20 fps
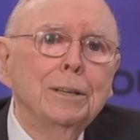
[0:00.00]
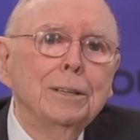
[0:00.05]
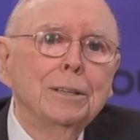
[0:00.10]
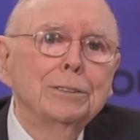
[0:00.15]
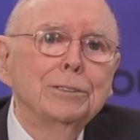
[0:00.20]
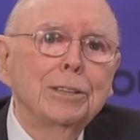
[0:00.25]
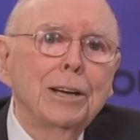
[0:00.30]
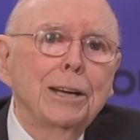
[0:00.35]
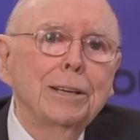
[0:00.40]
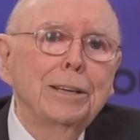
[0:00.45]
The
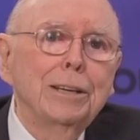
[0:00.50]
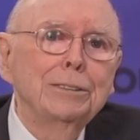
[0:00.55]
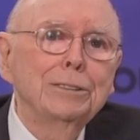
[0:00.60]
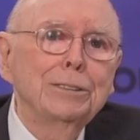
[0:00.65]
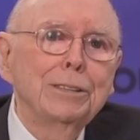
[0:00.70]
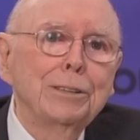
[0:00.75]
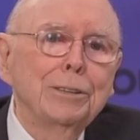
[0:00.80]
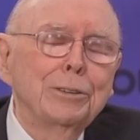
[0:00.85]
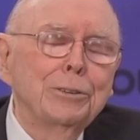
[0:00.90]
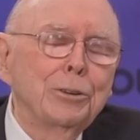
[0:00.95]
Chinese
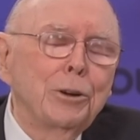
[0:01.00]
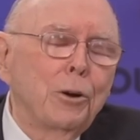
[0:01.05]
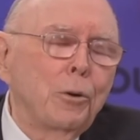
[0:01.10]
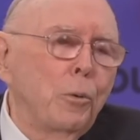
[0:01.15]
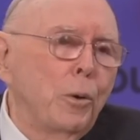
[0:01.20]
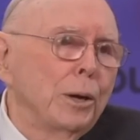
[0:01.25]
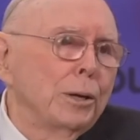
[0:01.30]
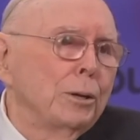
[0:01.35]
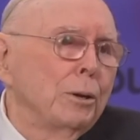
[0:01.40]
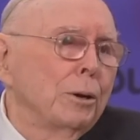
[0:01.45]
leader took
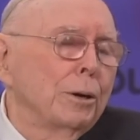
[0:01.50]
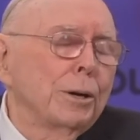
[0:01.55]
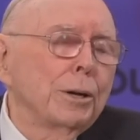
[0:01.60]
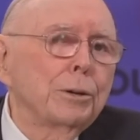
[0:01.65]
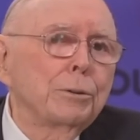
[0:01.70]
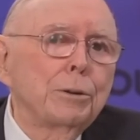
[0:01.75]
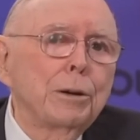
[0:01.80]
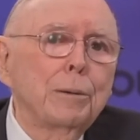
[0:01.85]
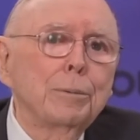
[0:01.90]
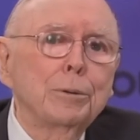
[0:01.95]
one look
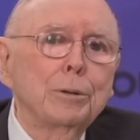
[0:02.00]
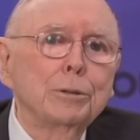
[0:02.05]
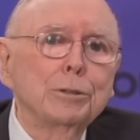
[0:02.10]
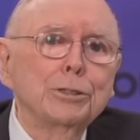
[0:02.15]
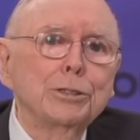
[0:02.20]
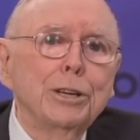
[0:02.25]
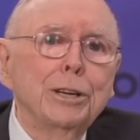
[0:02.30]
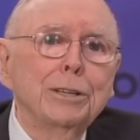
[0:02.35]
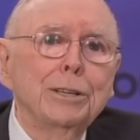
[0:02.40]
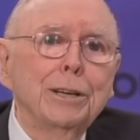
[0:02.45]
at crypto
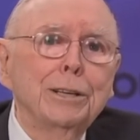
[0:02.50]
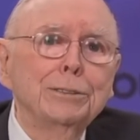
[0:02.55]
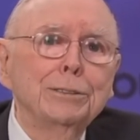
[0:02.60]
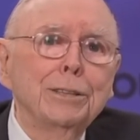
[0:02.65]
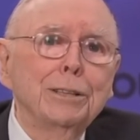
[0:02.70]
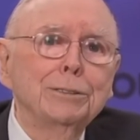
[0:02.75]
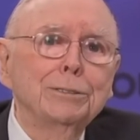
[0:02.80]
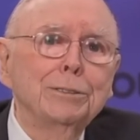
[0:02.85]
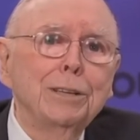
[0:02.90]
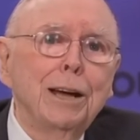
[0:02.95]
and he
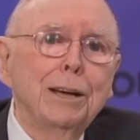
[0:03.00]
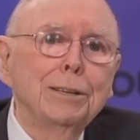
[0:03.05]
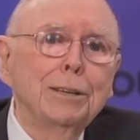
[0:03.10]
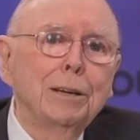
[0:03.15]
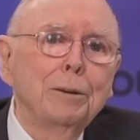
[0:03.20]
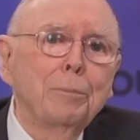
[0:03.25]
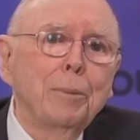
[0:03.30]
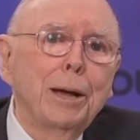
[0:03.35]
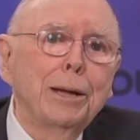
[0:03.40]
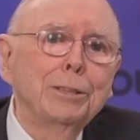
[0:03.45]
says, not
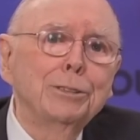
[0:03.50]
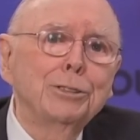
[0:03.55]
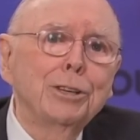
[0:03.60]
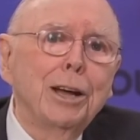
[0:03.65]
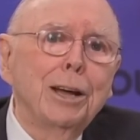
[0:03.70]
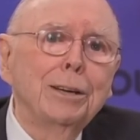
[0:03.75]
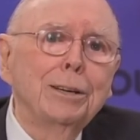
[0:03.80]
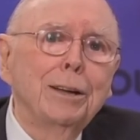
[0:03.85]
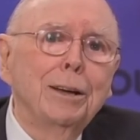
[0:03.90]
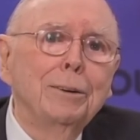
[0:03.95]
in my
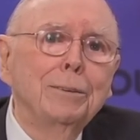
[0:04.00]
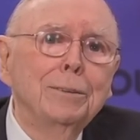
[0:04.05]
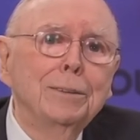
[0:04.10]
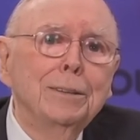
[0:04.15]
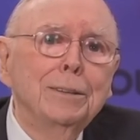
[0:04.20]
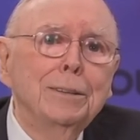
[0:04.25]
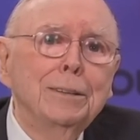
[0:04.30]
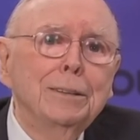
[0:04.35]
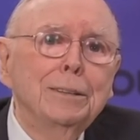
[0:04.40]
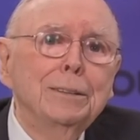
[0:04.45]
China.
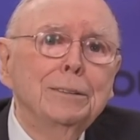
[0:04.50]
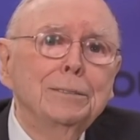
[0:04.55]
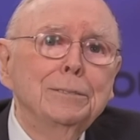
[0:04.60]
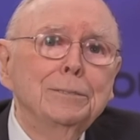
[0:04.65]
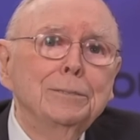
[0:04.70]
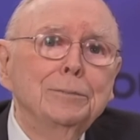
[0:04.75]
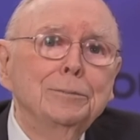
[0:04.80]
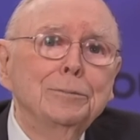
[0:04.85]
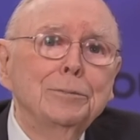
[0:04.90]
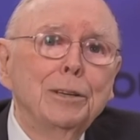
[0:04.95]

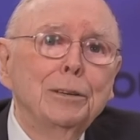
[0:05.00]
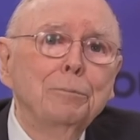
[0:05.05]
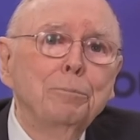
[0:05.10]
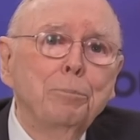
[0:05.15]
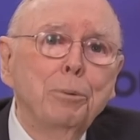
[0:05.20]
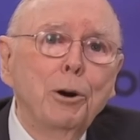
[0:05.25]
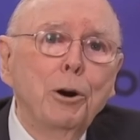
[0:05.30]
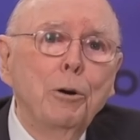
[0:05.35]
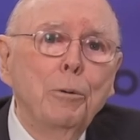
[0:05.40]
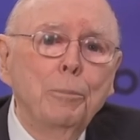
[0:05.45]
And
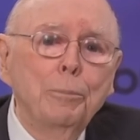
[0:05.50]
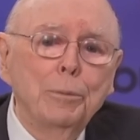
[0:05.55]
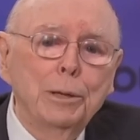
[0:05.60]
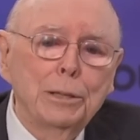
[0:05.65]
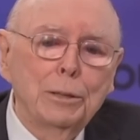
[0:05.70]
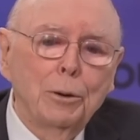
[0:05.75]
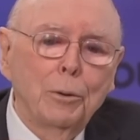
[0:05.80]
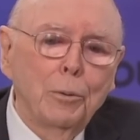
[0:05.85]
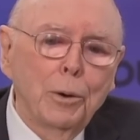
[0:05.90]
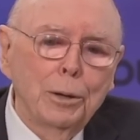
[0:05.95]
boom,
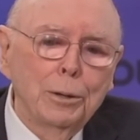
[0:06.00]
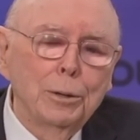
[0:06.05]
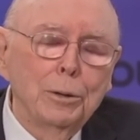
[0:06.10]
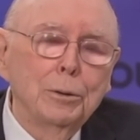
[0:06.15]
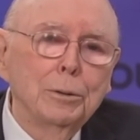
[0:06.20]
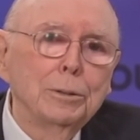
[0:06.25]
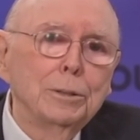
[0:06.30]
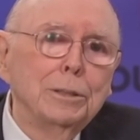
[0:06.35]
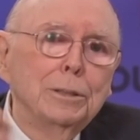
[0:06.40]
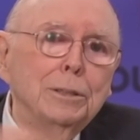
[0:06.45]

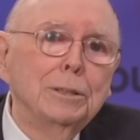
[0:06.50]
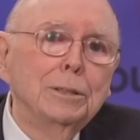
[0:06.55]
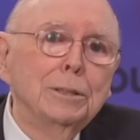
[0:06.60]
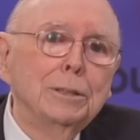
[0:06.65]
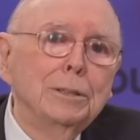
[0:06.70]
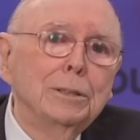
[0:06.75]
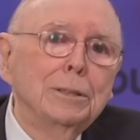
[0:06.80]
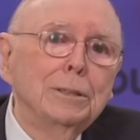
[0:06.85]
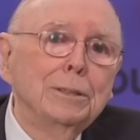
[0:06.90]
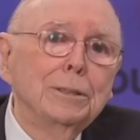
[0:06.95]

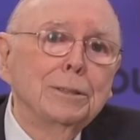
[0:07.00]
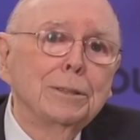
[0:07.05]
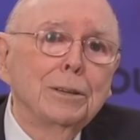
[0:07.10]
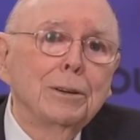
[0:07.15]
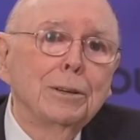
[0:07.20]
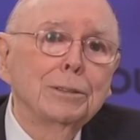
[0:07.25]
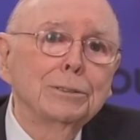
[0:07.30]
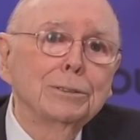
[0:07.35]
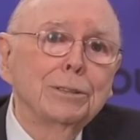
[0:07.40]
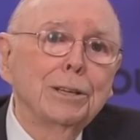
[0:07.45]
there
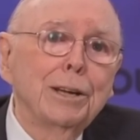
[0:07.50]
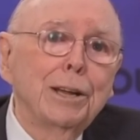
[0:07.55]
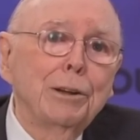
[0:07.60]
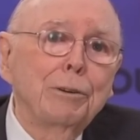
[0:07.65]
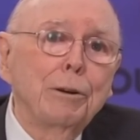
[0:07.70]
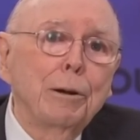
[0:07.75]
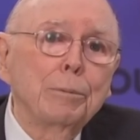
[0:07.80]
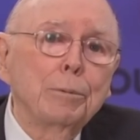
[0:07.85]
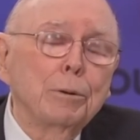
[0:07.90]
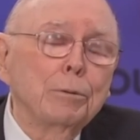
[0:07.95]
isn't any
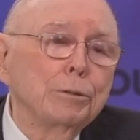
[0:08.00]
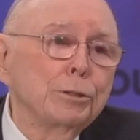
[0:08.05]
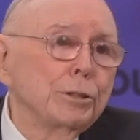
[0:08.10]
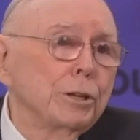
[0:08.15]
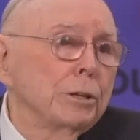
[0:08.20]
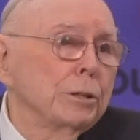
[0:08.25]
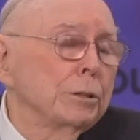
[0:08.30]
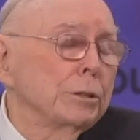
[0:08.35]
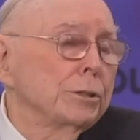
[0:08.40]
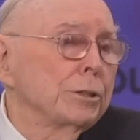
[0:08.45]
crypto
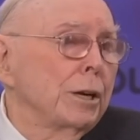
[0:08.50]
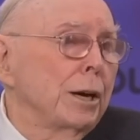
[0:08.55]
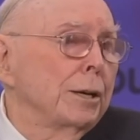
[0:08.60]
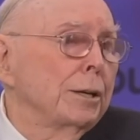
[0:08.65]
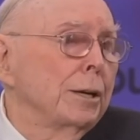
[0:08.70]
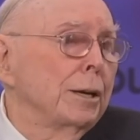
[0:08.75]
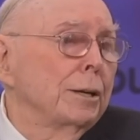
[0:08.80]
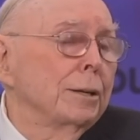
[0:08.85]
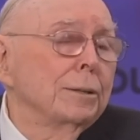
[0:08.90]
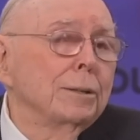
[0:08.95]
in
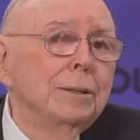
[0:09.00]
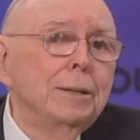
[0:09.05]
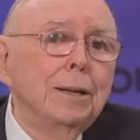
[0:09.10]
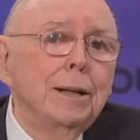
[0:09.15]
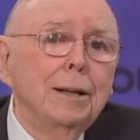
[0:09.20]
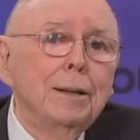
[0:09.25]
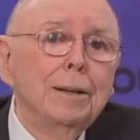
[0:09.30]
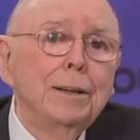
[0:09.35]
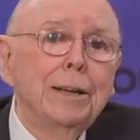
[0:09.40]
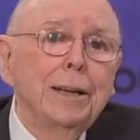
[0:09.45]
China.
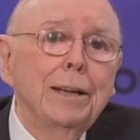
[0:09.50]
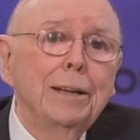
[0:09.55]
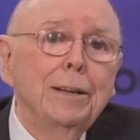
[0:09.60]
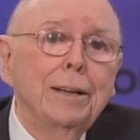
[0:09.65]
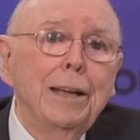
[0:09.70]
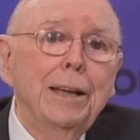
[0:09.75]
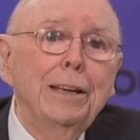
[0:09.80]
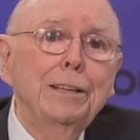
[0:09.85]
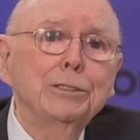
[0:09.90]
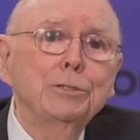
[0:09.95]

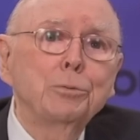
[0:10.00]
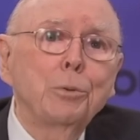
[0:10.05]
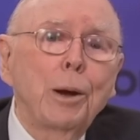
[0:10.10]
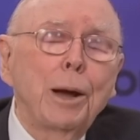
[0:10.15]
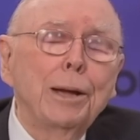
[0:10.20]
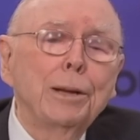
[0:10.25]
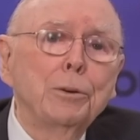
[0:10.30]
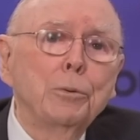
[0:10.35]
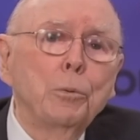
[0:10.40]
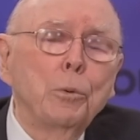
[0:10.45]
He's
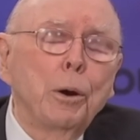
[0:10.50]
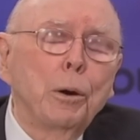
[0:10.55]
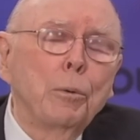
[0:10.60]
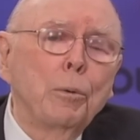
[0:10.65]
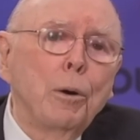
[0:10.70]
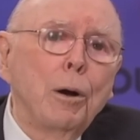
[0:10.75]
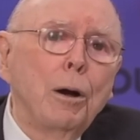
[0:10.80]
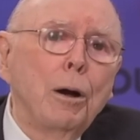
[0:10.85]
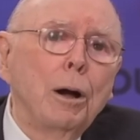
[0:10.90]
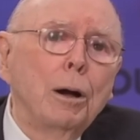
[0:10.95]
right and we're
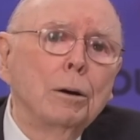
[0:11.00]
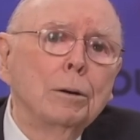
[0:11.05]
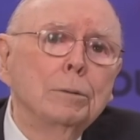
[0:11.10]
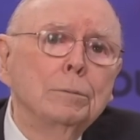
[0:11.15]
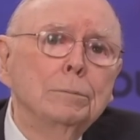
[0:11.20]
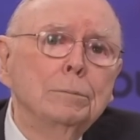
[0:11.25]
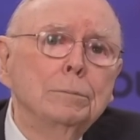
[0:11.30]
wrong.